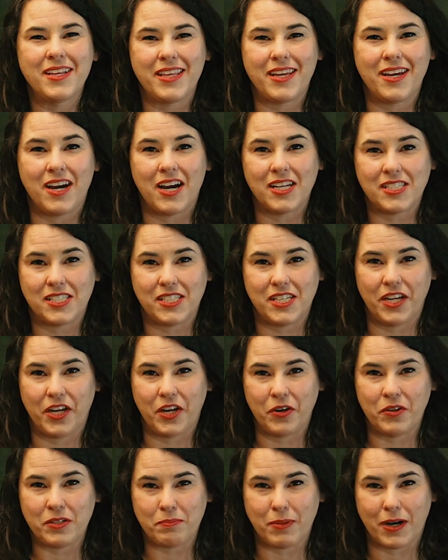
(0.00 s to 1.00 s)
the Austin
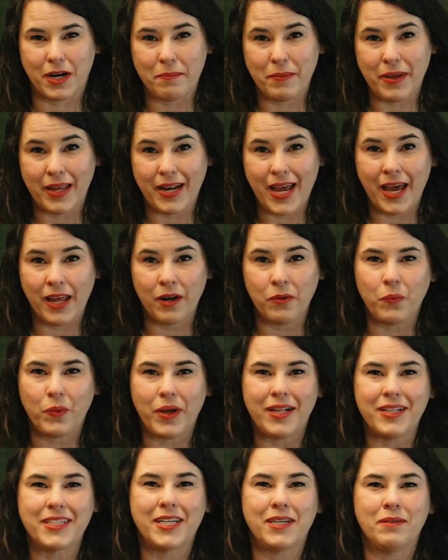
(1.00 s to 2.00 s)
Code Department, and
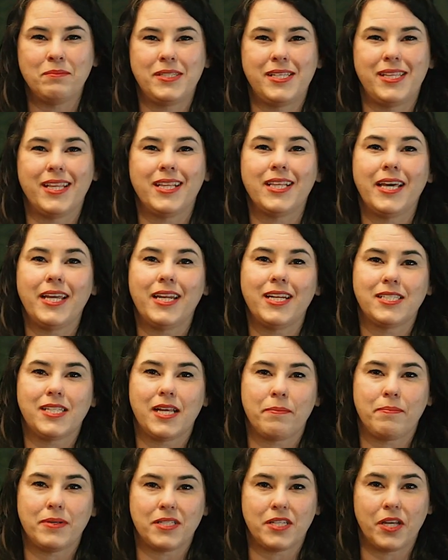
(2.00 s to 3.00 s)
welcome to the latest
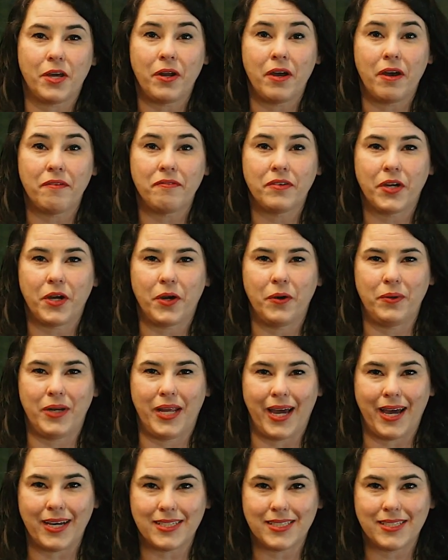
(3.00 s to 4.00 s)
episode of
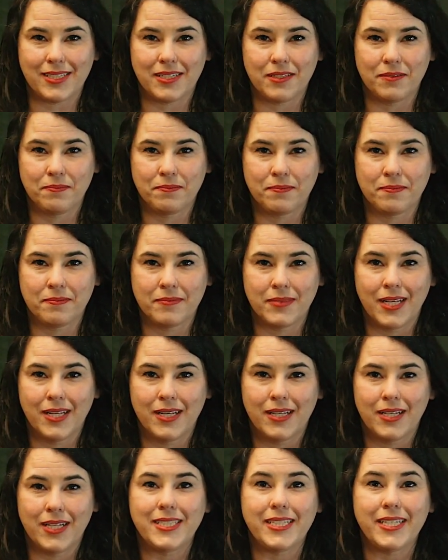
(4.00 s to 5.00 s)
Codecast.
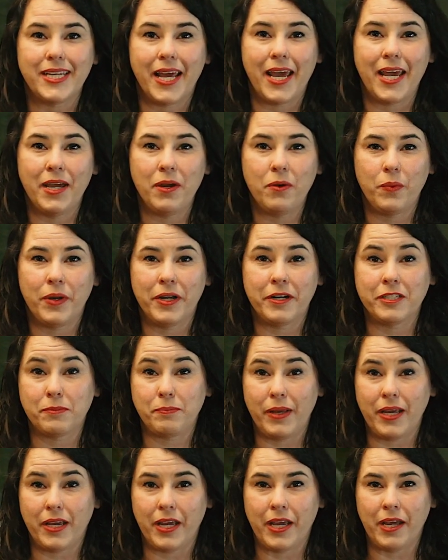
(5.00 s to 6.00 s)
Today, we are
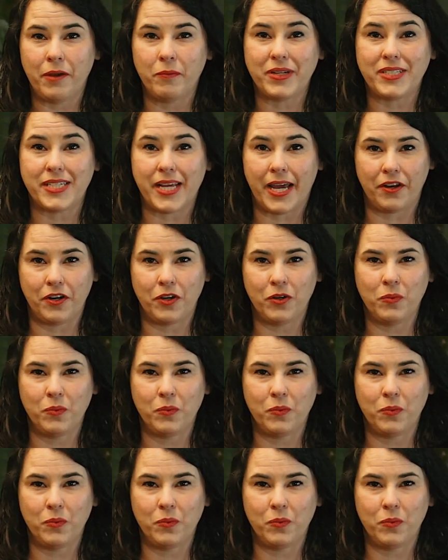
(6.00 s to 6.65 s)
speaking with Daniel